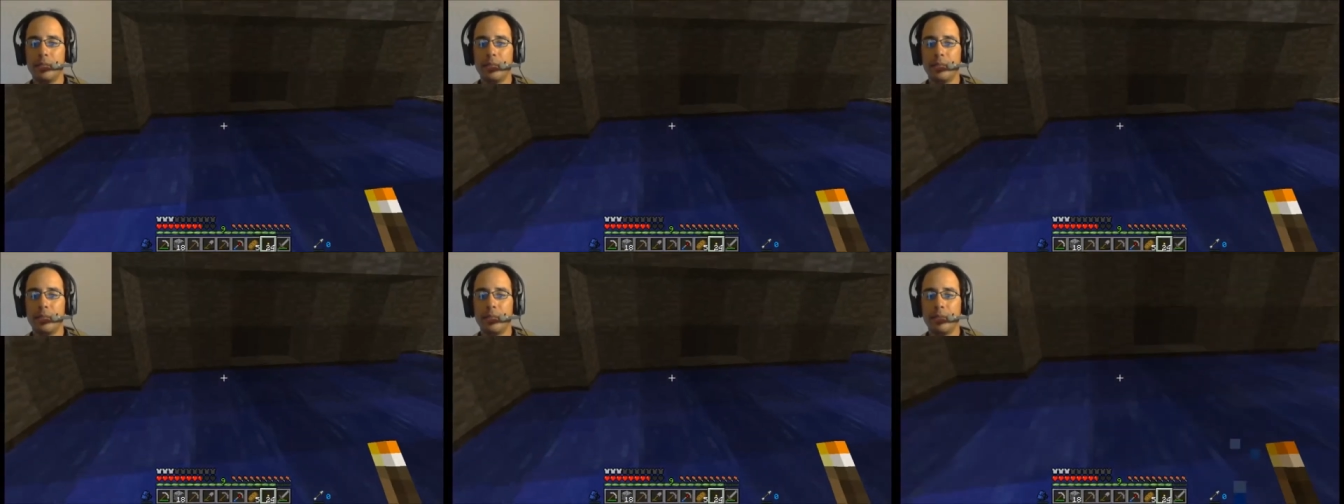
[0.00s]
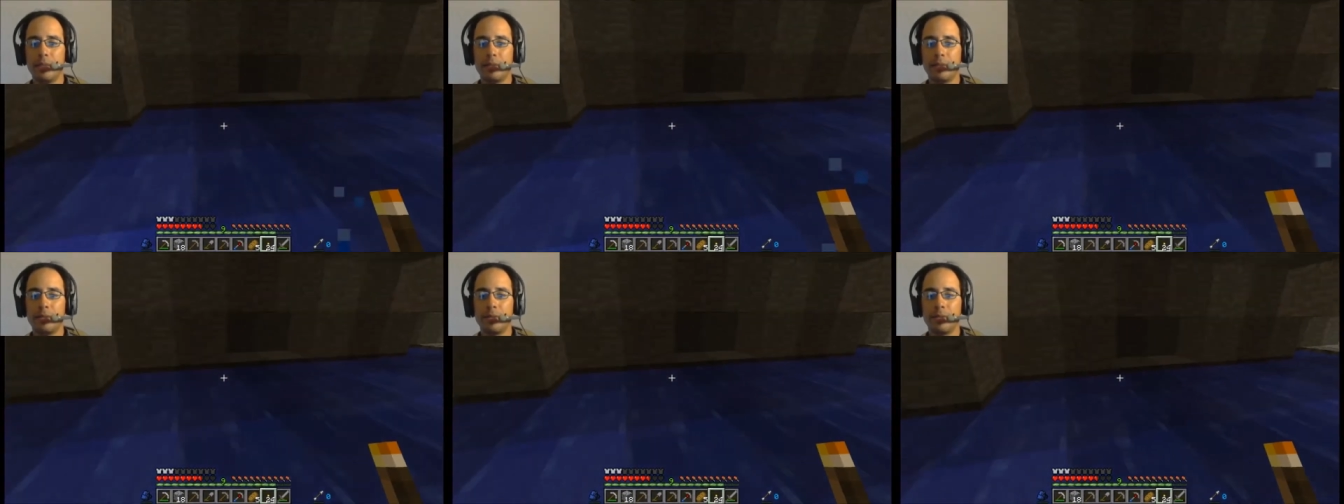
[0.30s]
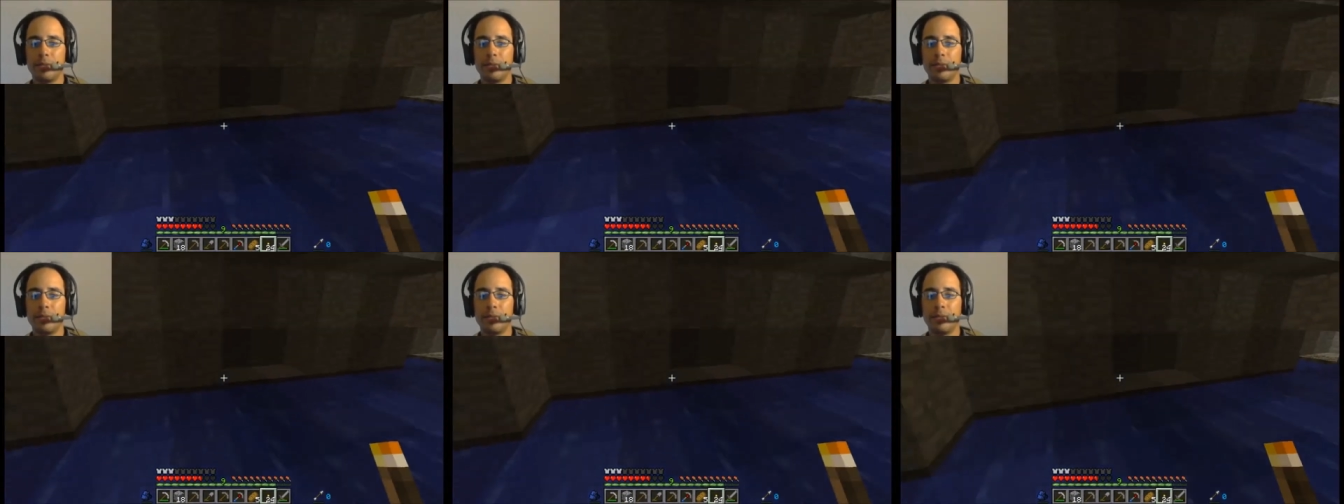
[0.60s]

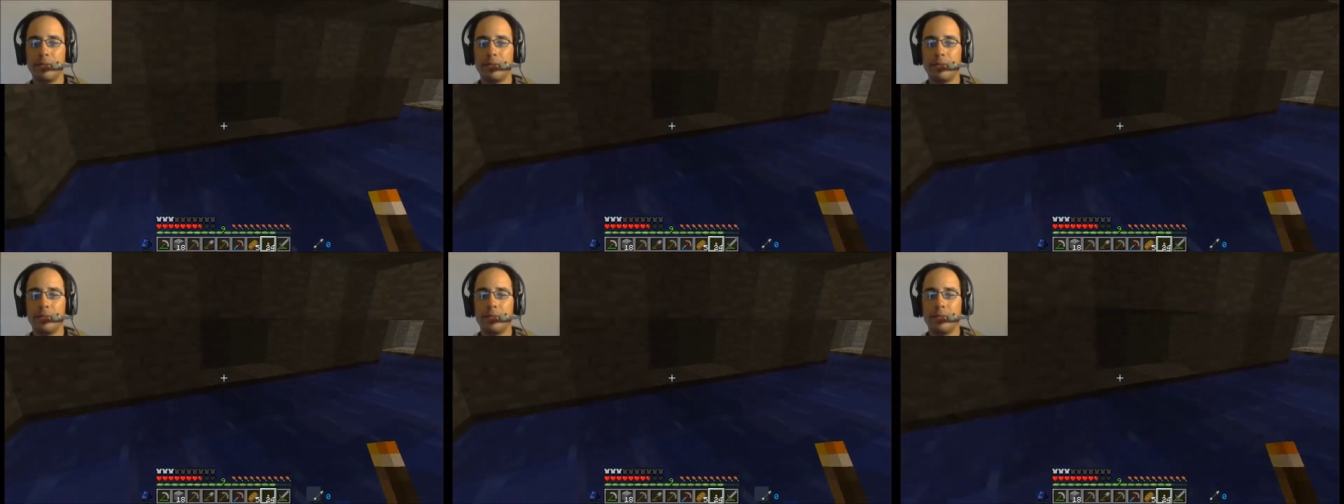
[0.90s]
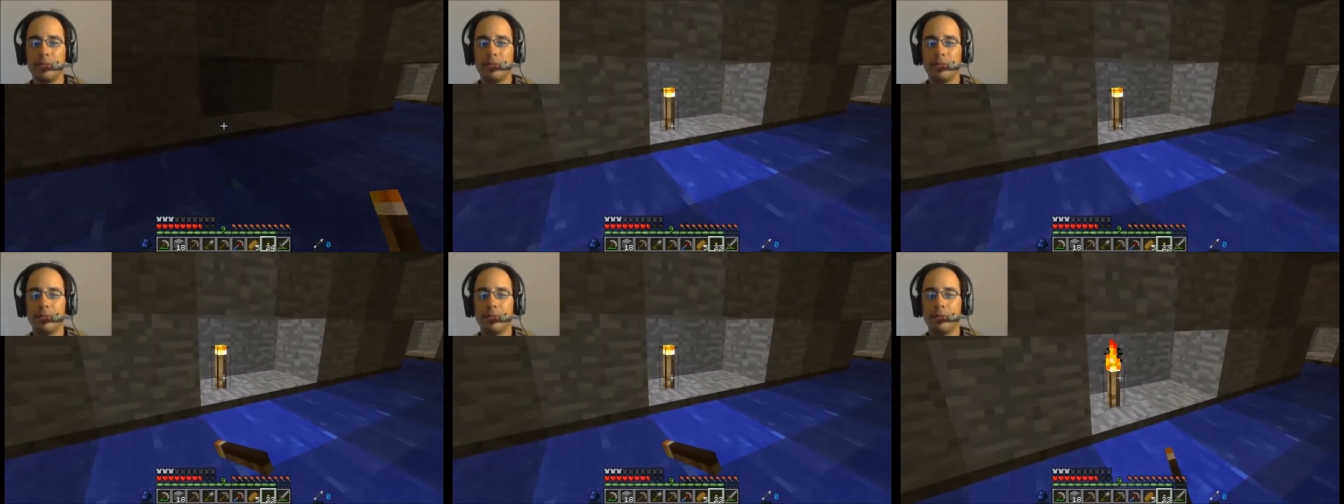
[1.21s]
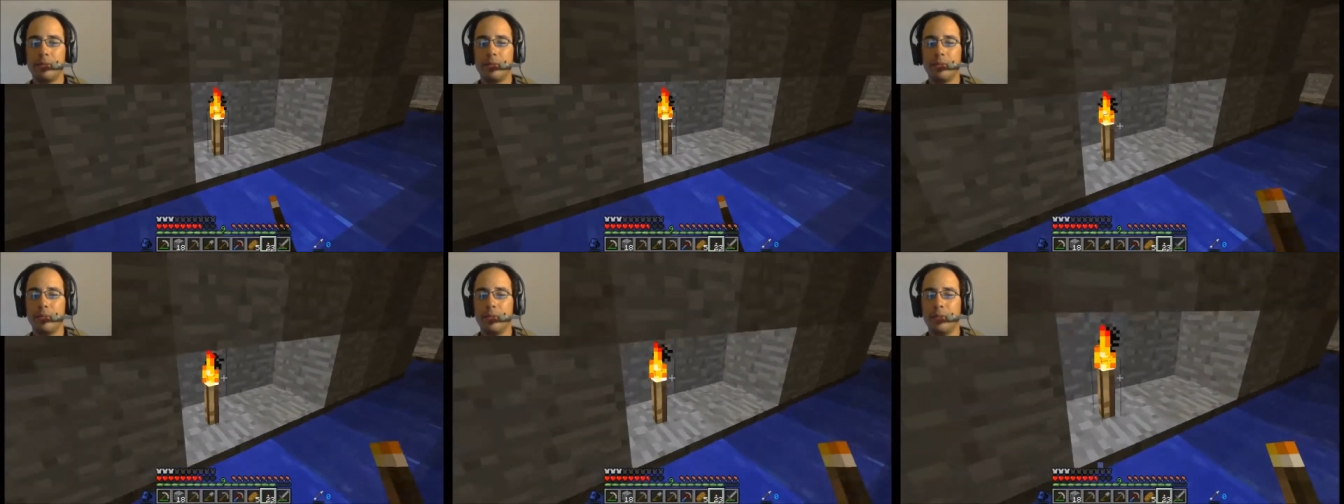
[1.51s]
There.
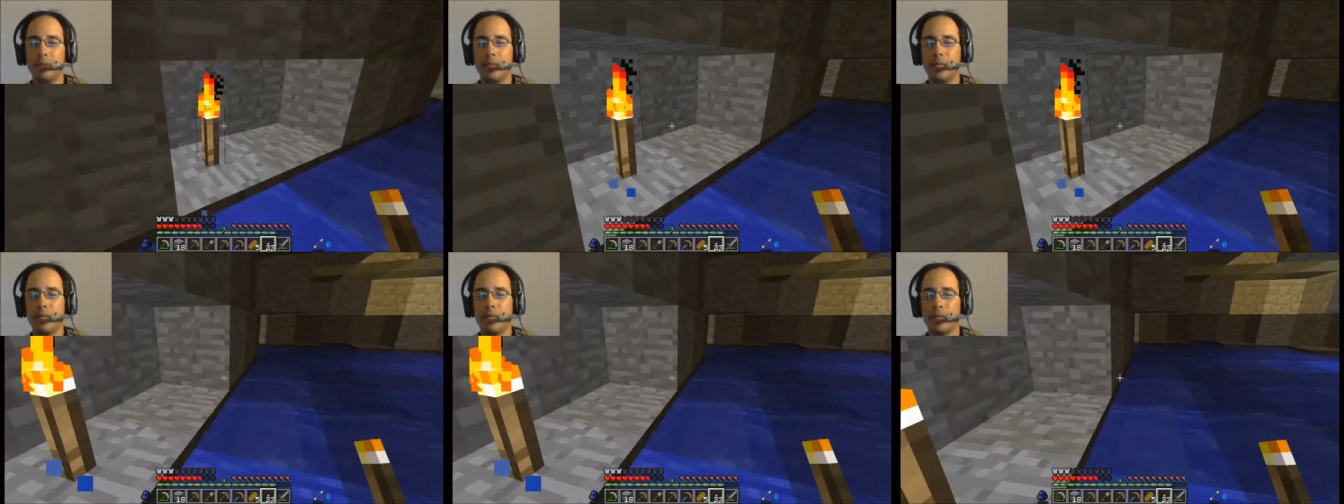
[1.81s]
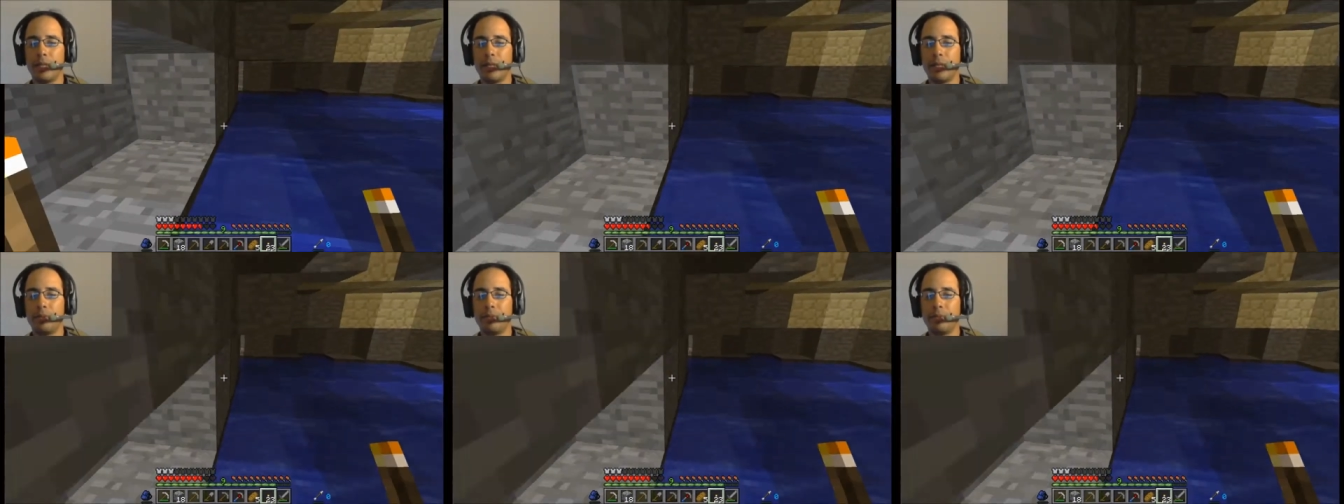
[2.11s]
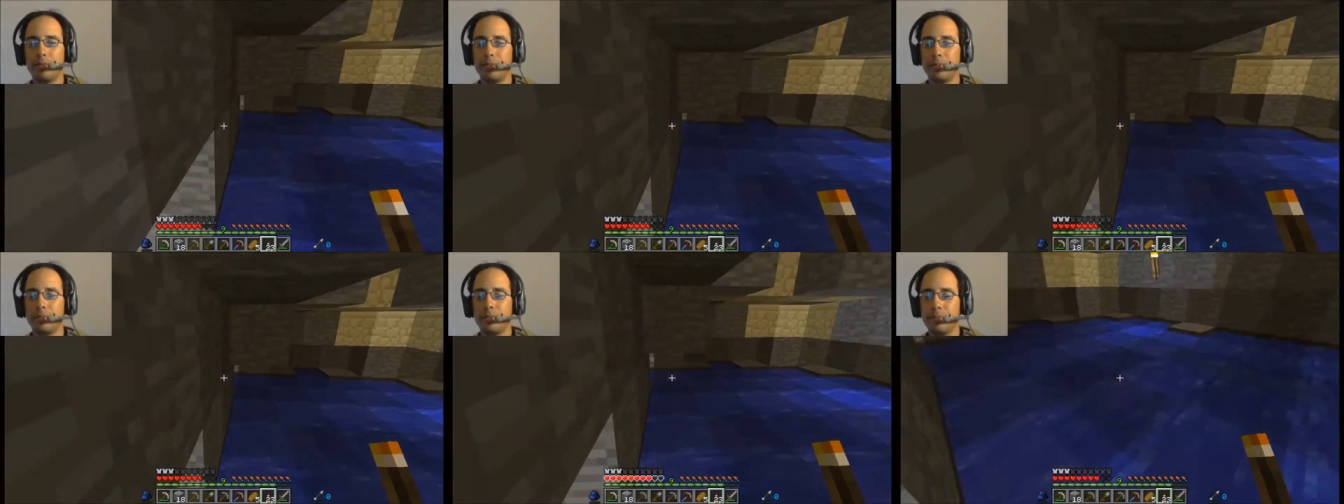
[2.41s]
There
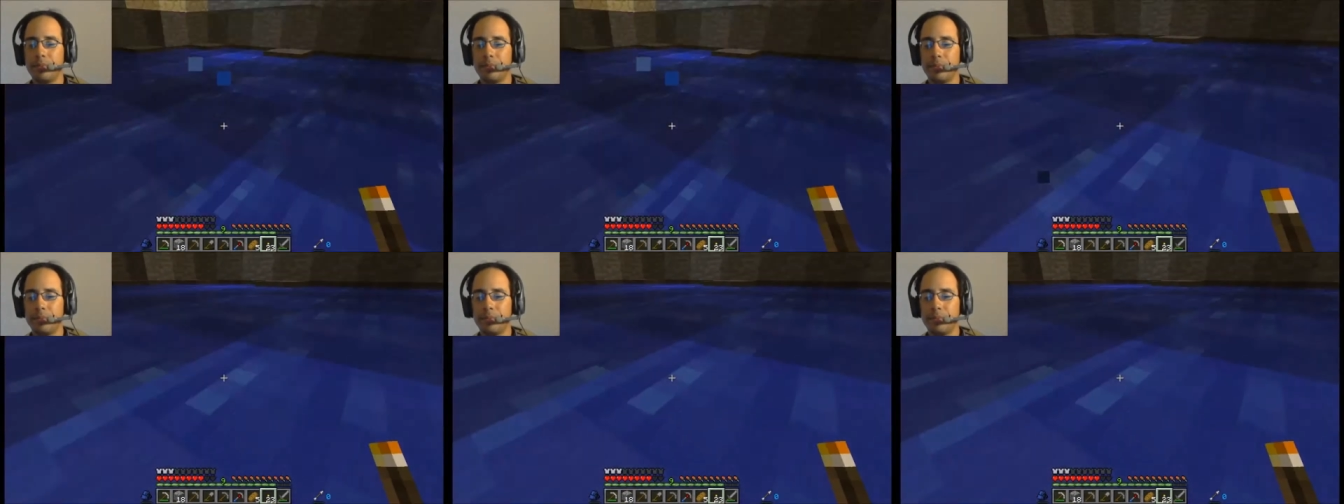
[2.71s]
we go.